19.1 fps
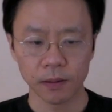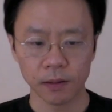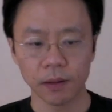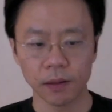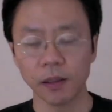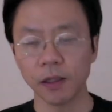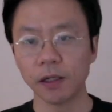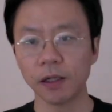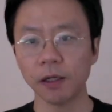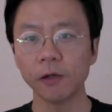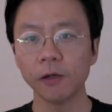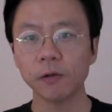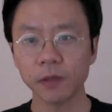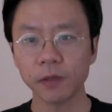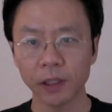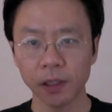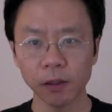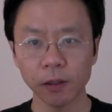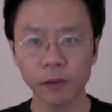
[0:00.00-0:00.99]
Hello,
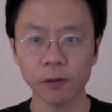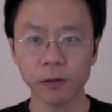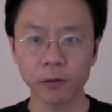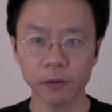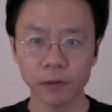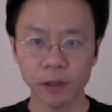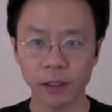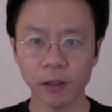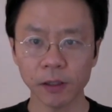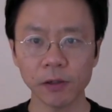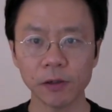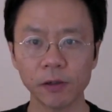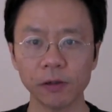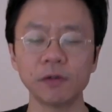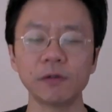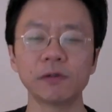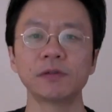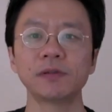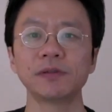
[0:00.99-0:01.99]
hello,
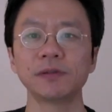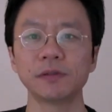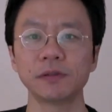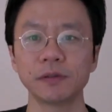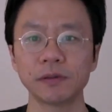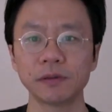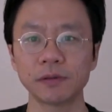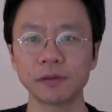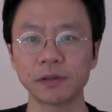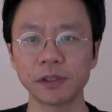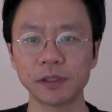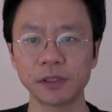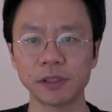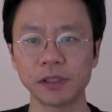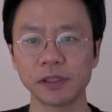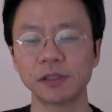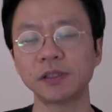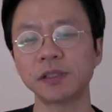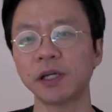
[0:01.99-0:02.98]
hello. This is
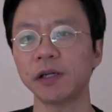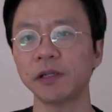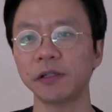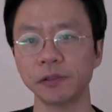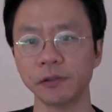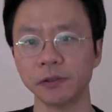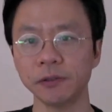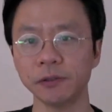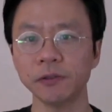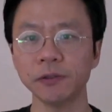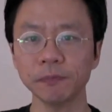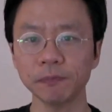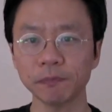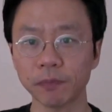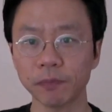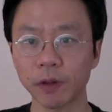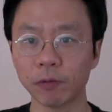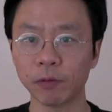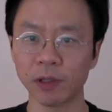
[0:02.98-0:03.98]
Taeyoon.
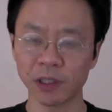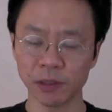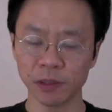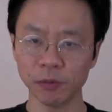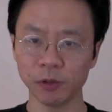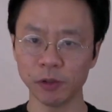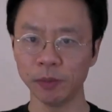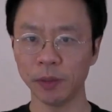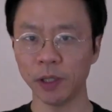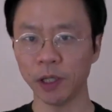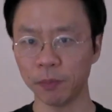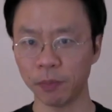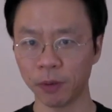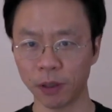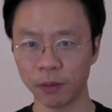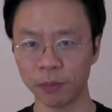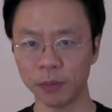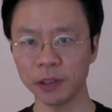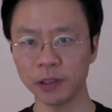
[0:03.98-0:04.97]
Welcome to my
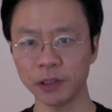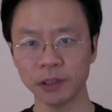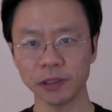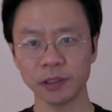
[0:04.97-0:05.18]
apartment.